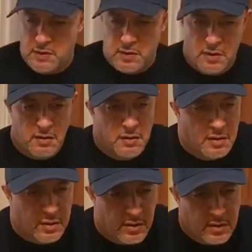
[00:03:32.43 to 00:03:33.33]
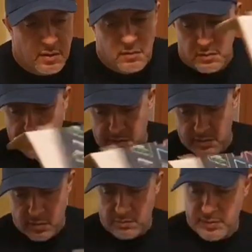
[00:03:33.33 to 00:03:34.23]
Okay, just
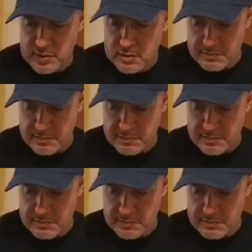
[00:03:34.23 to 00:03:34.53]
opening up